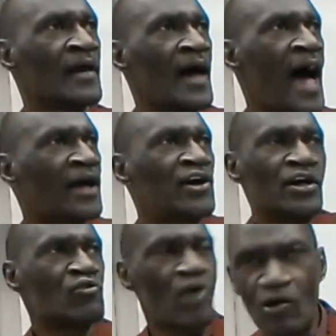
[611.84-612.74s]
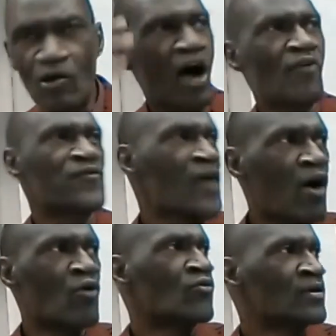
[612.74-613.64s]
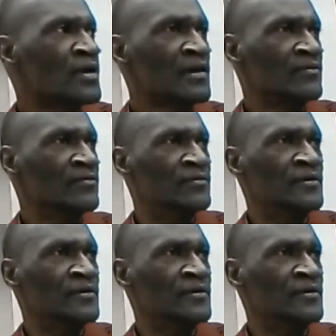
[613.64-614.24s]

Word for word: I couldn't grow no fro.